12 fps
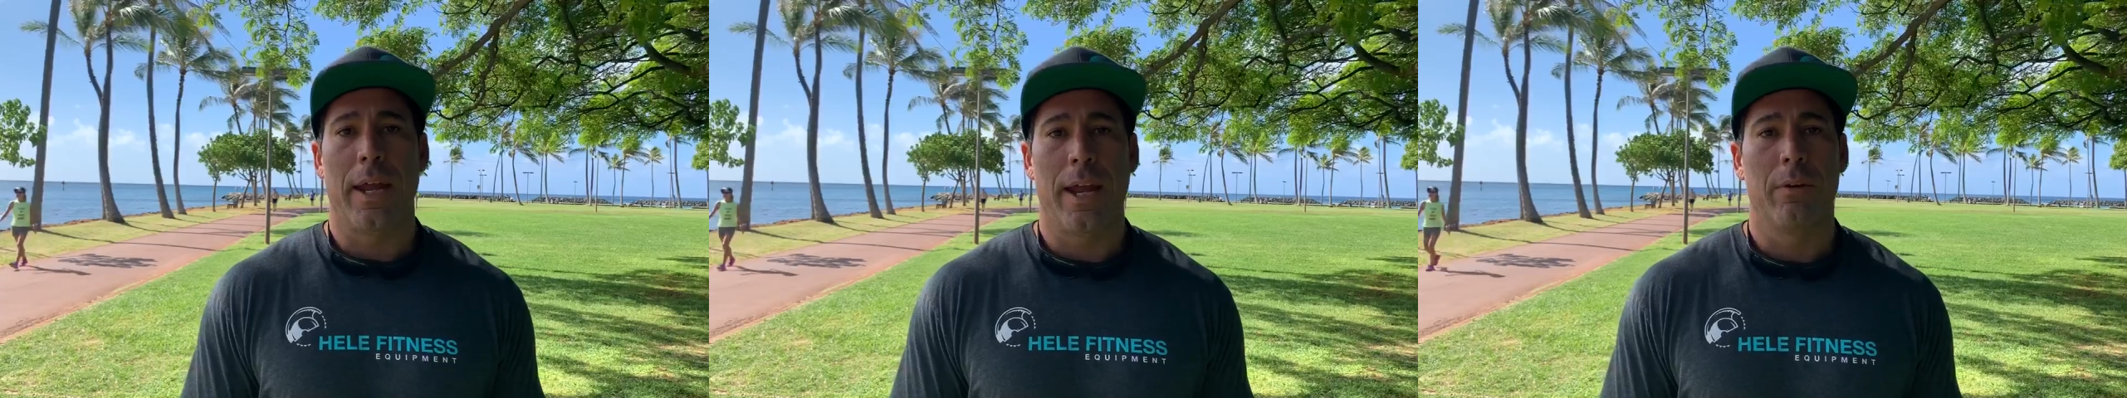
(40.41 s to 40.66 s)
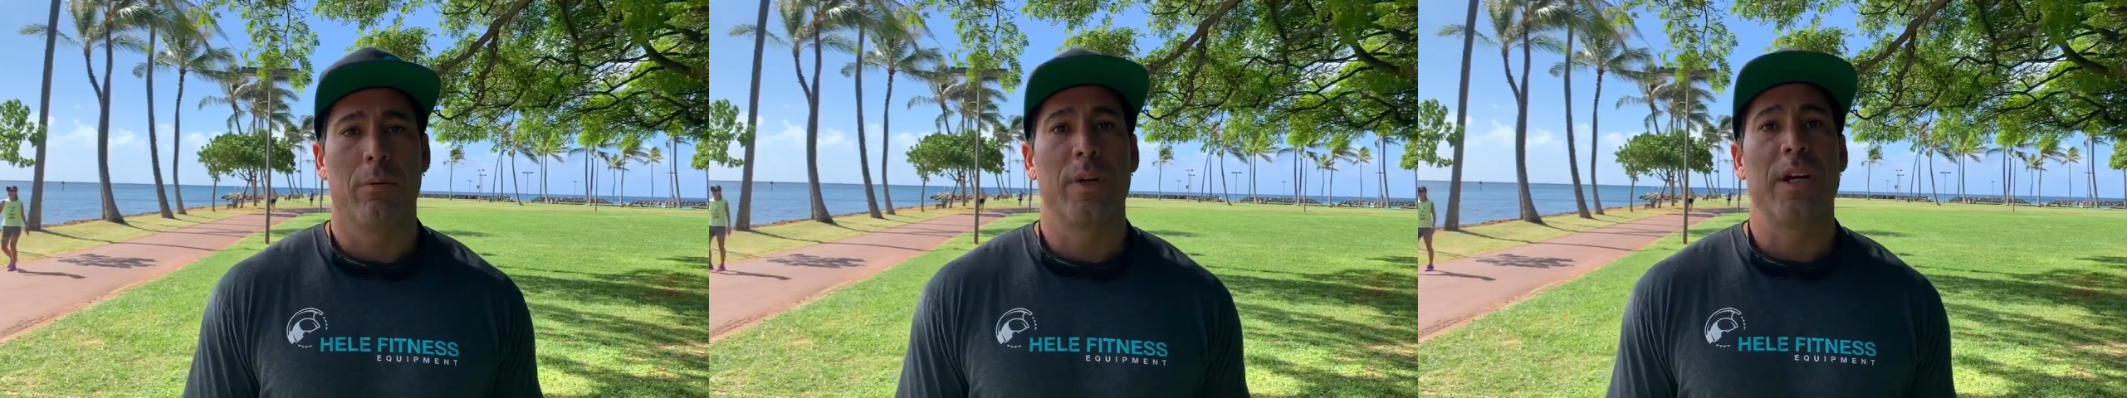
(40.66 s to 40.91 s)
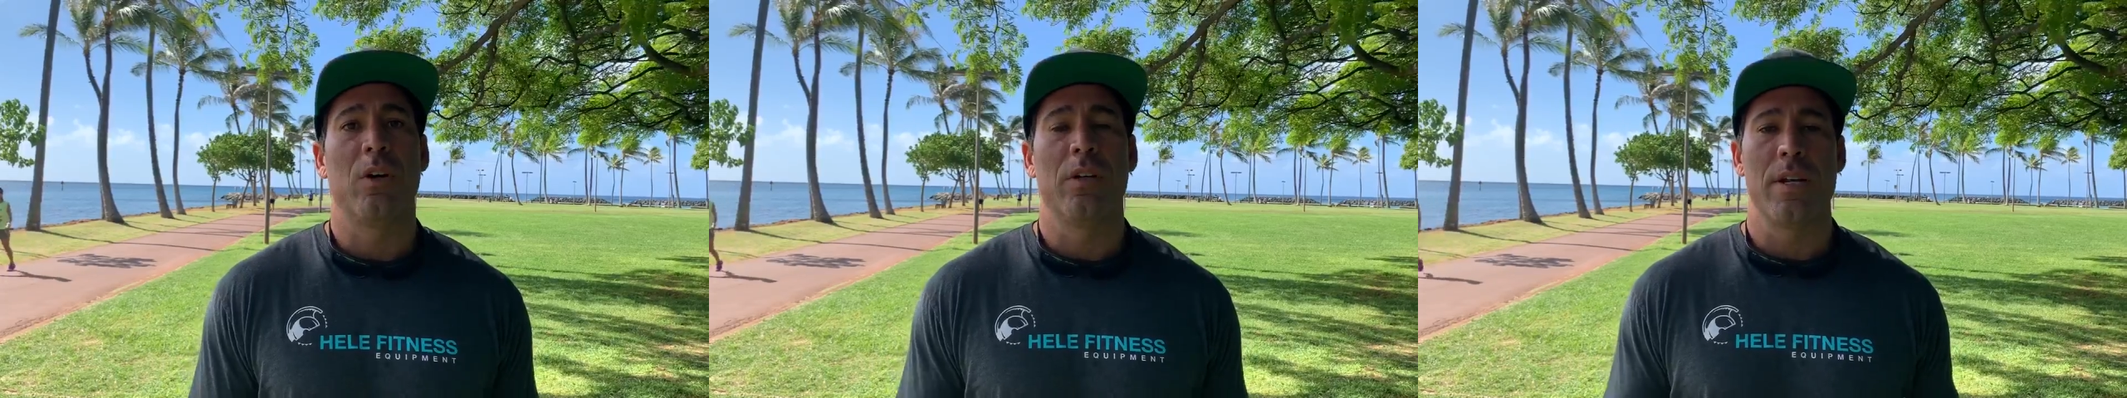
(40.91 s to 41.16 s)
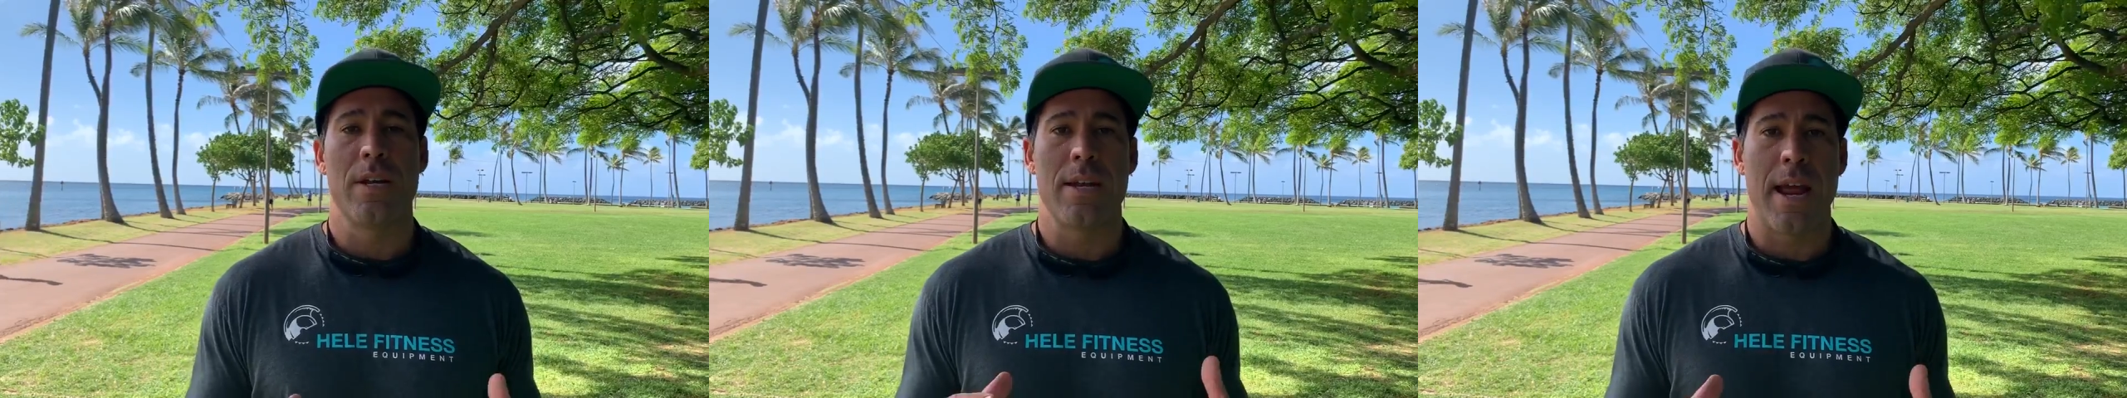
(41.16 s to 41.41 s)
a real
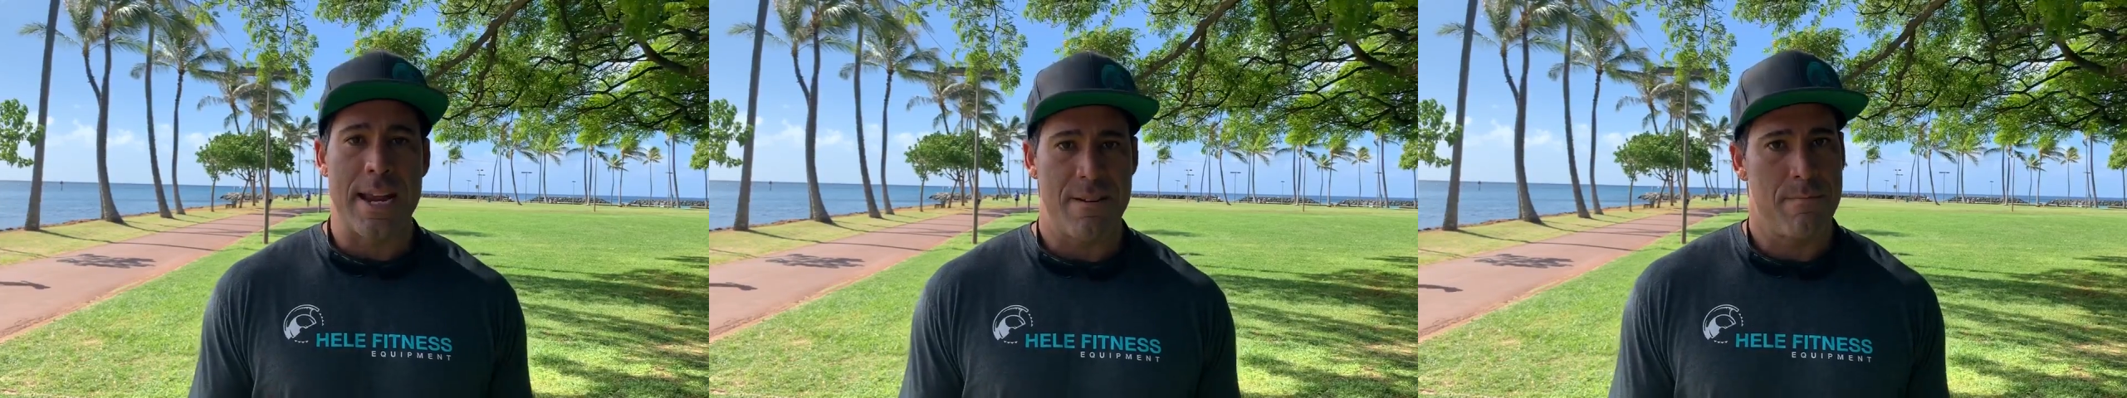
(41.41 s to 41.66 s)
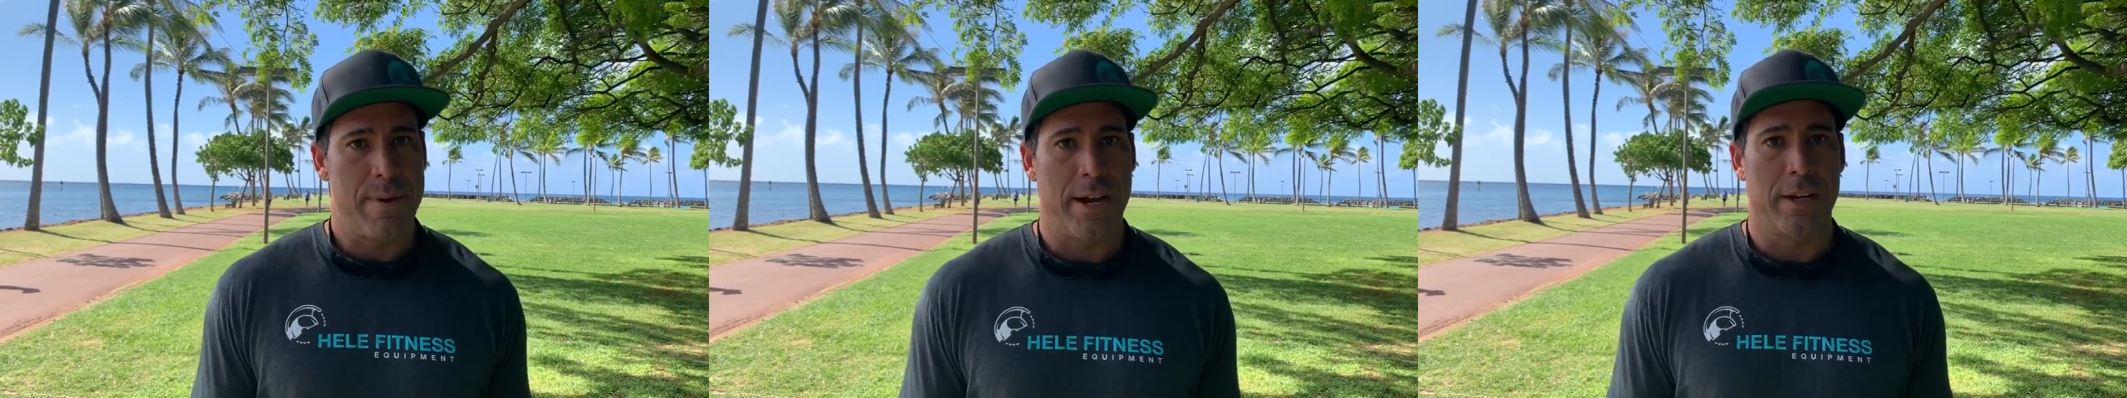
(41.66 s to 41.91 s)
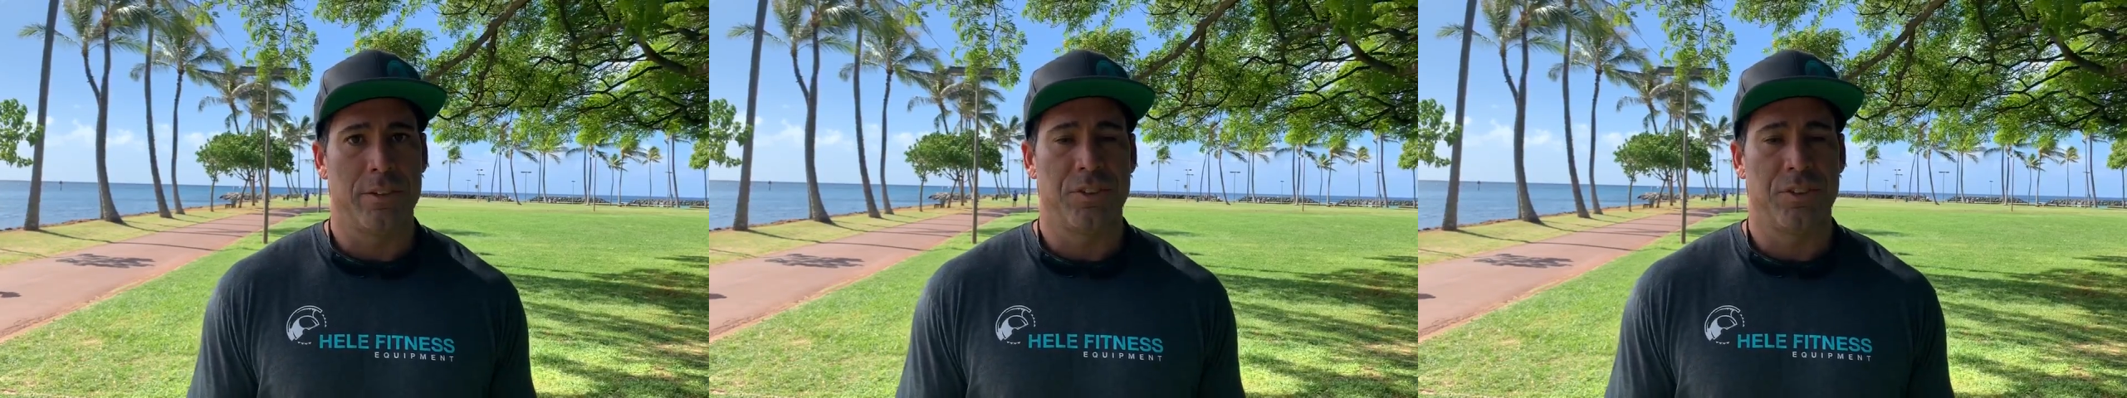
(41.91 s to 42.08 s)
nightmare.